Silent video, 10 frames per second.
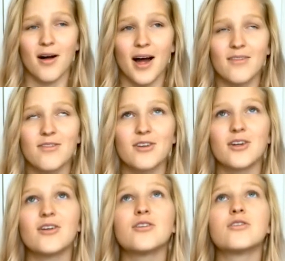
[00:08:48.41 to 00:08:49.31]
I've
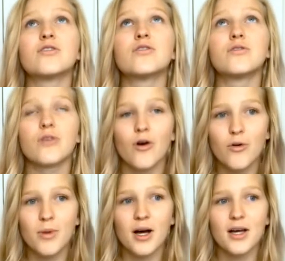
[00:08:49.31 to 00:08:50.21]
learned so
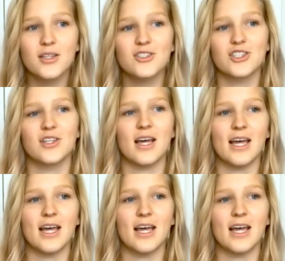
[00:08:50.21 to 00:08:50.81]
much,